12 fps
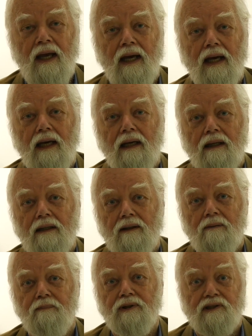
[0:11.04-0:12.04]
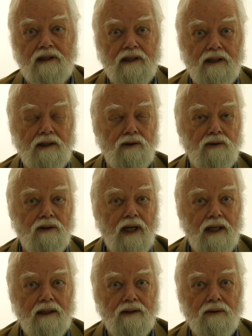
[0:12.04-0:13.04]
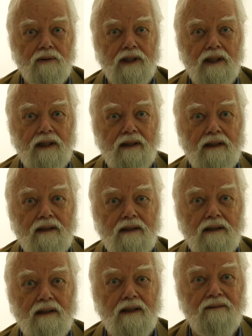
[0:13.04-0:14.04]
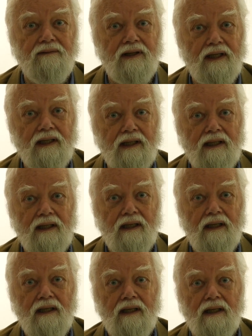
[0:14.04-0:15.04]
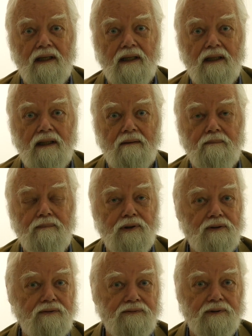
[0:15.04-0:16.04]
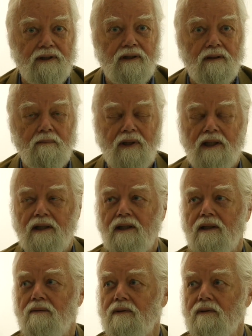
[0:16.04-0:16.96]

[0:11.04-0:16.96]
And particularly in Uganda, we had a very beautiful little monkey